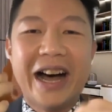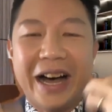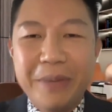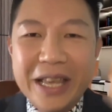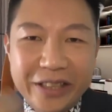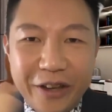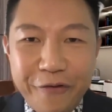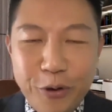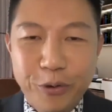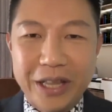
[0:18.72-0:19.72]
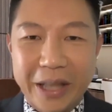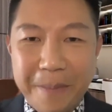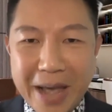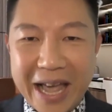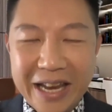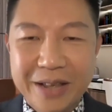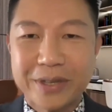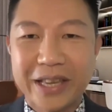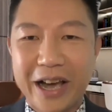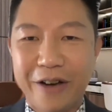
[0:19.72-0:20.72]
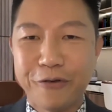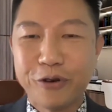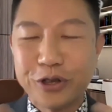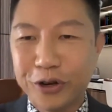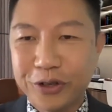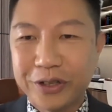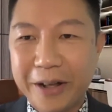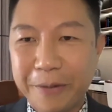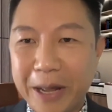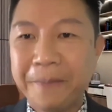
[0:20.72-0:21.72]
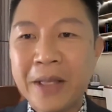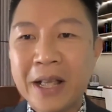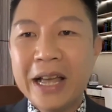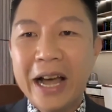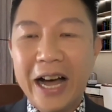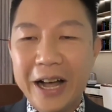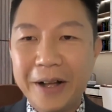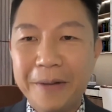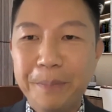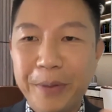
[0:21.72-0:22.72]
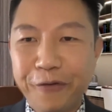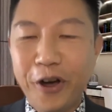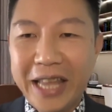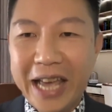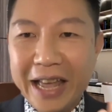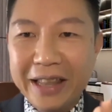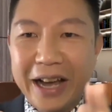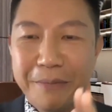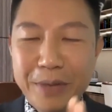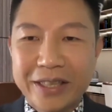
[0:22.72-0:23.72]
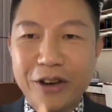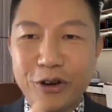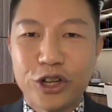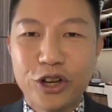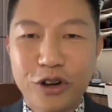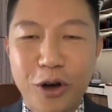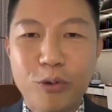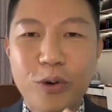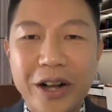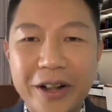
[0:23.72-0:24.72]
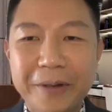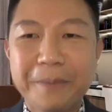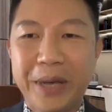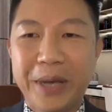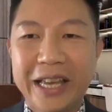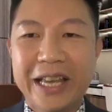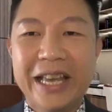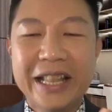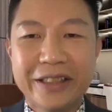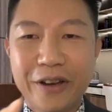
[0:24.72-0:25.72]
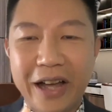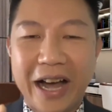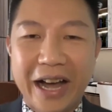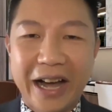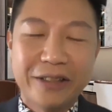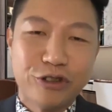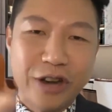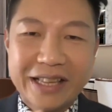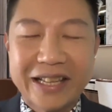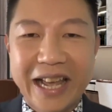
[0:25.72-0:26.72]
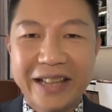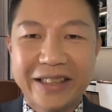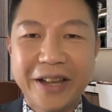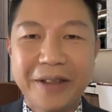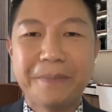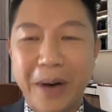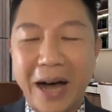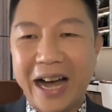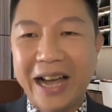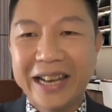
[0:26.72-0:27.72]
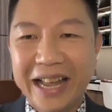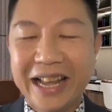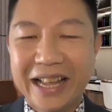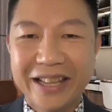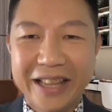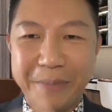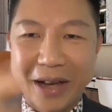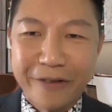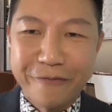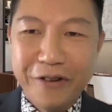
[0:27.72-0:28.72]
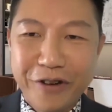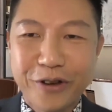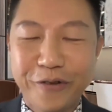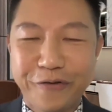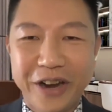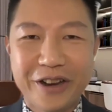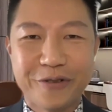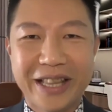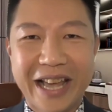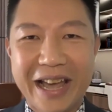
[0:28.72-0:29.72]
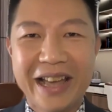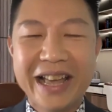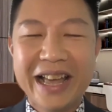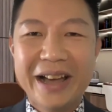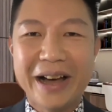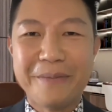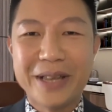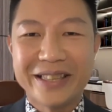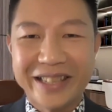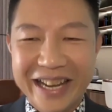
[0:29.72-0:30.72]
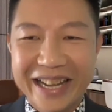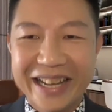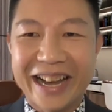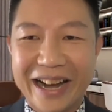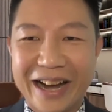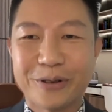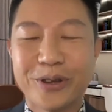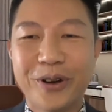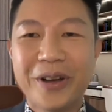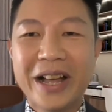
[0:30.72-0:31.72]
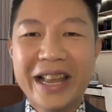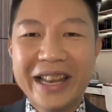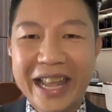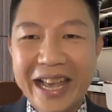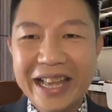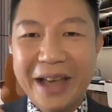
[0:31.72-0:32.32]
interview with the man himself, who is going to tell. But before that, Mr. Ohshiro will be translated by none other than my very good friend over there, Mr. Nick Nakao. So Nick and